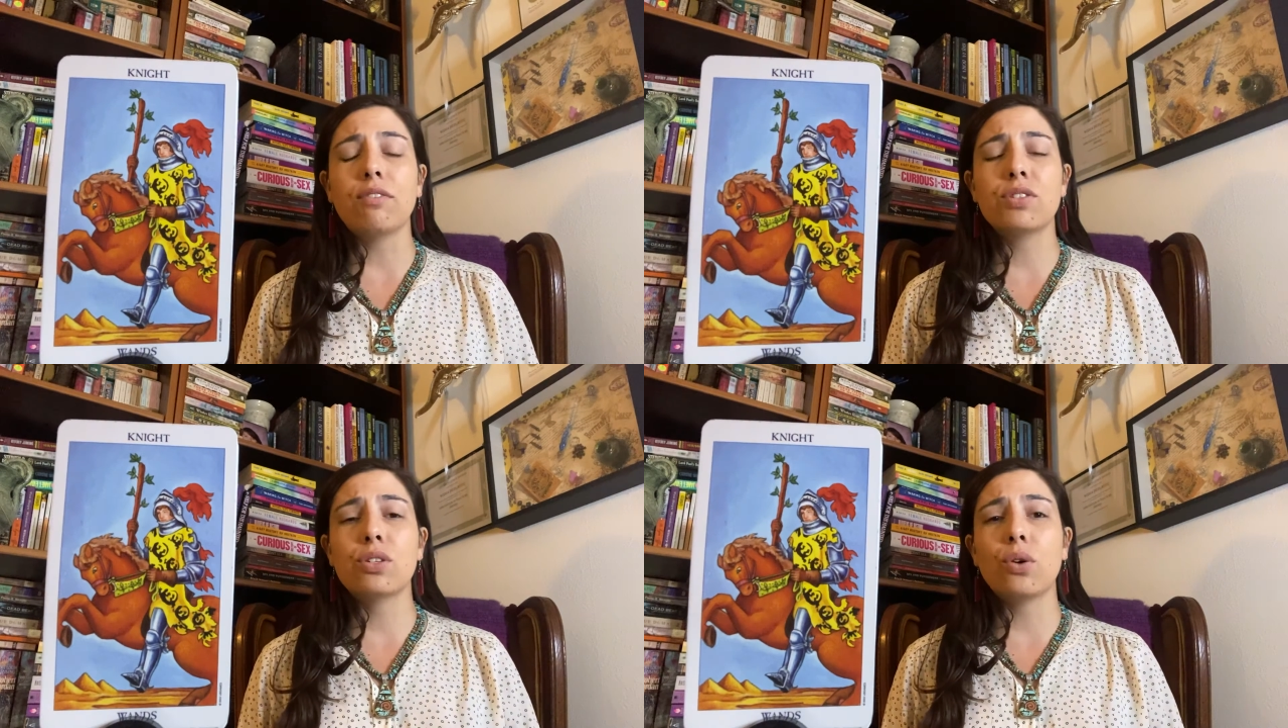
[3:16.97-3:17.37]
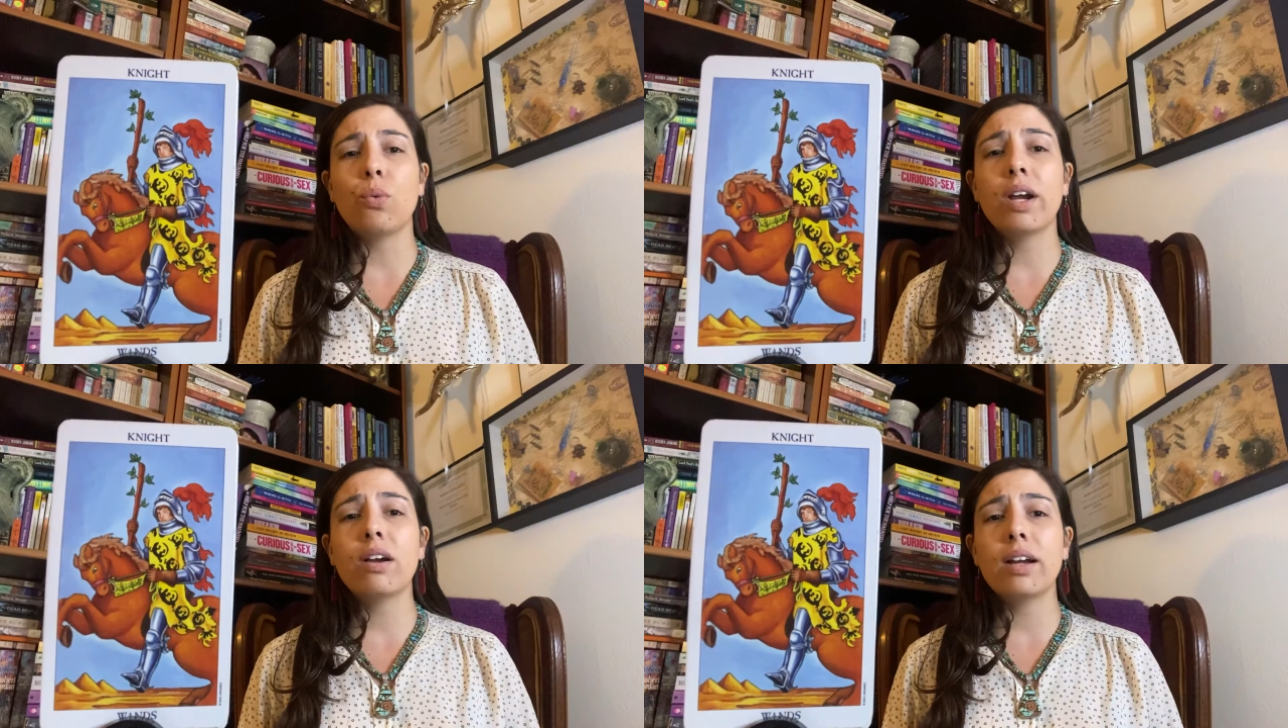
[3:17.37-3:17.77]
So
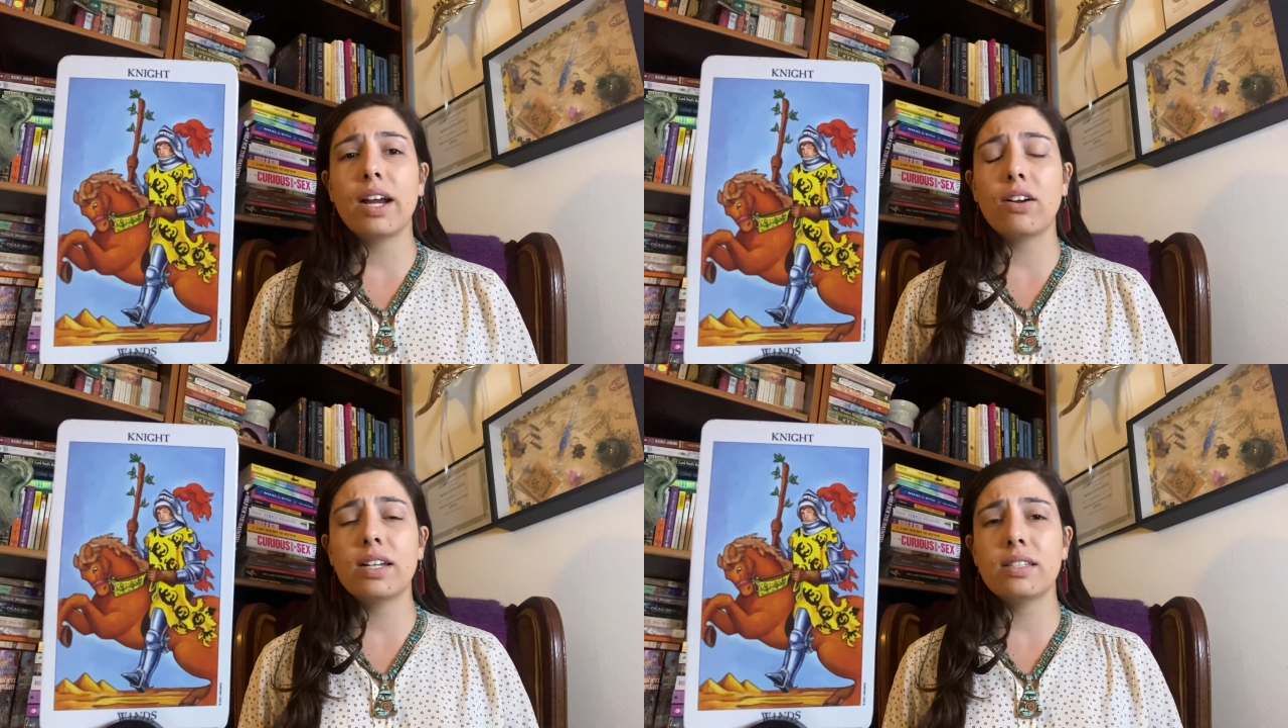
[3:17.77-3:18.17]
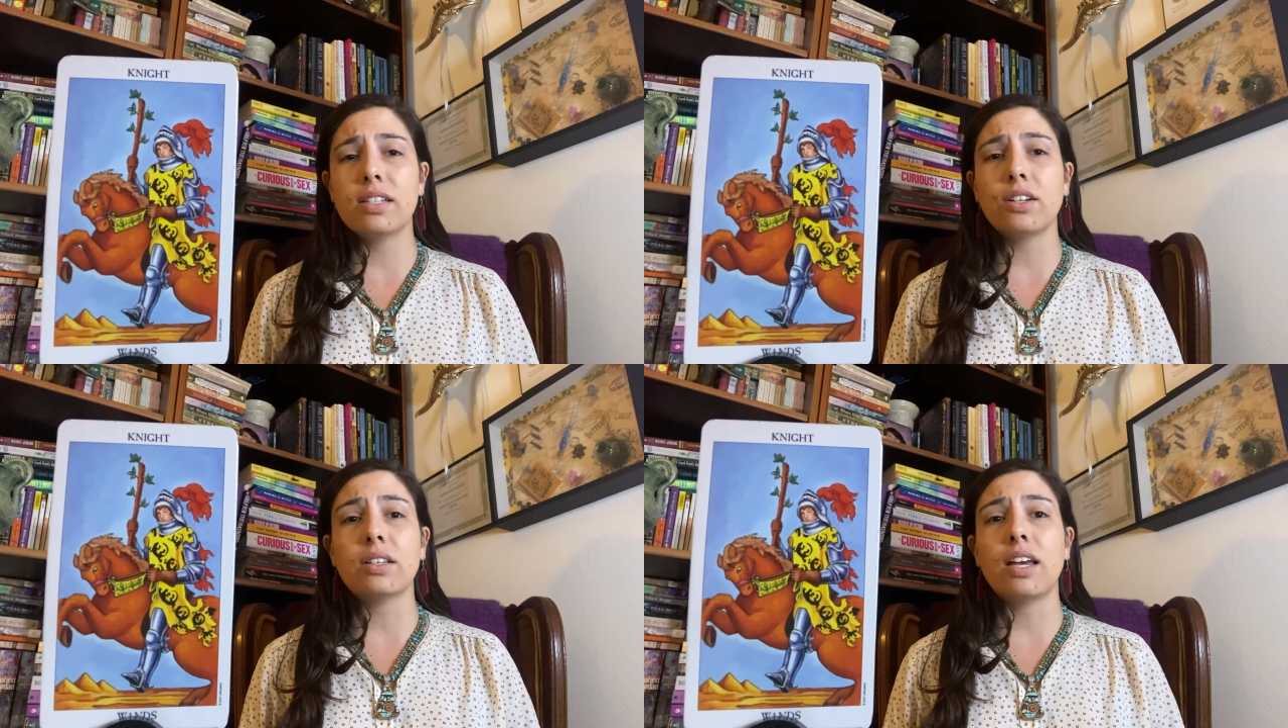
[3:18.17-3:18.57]
where are areas in
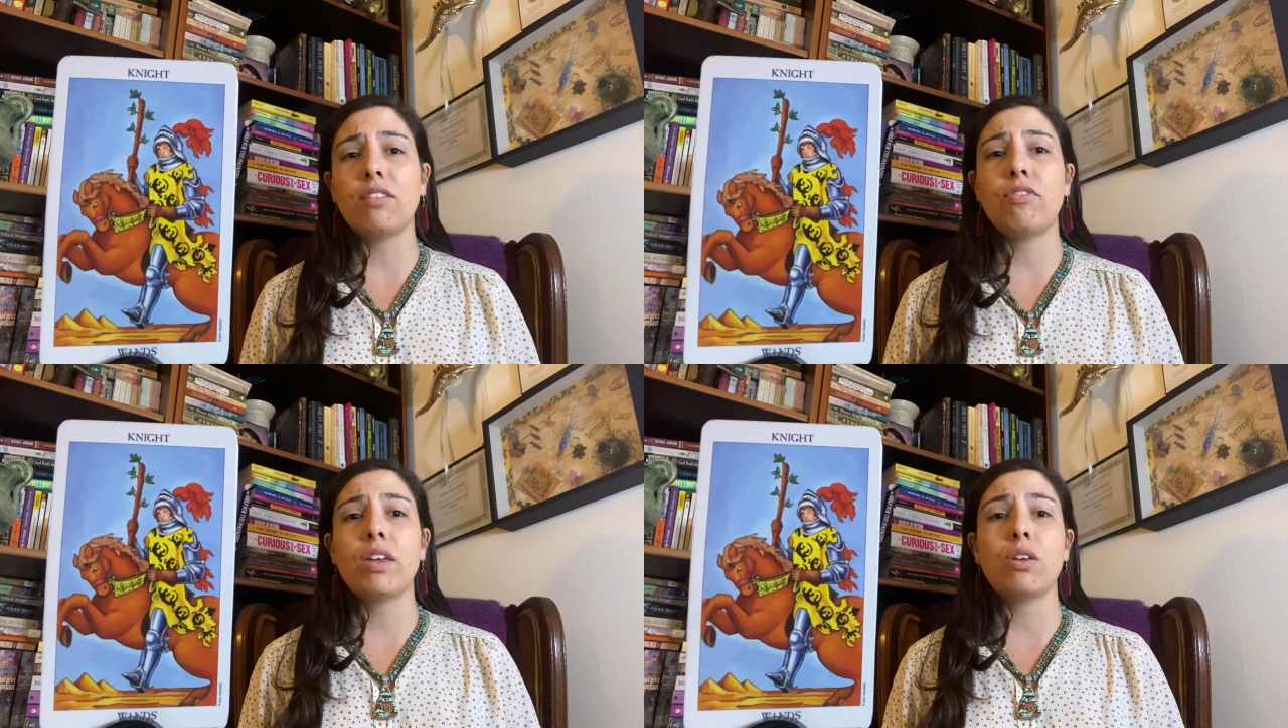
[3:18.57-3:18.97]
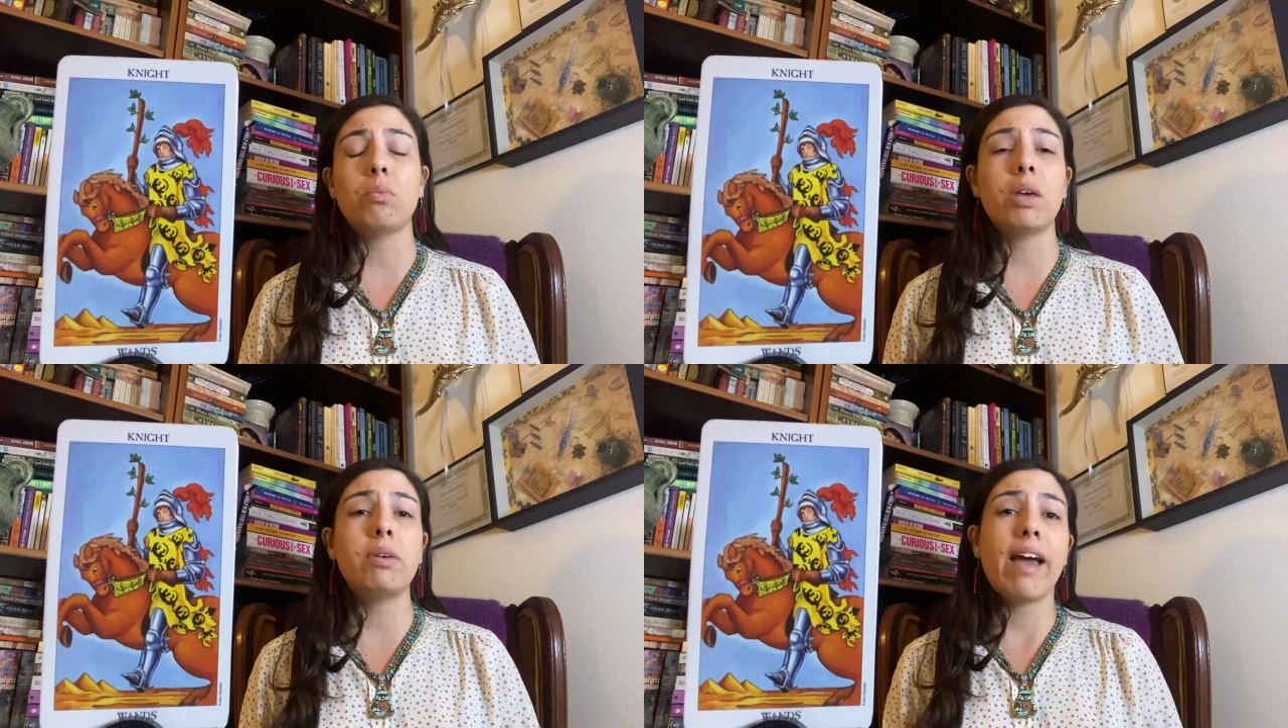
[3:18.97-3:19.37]
your life that you maybe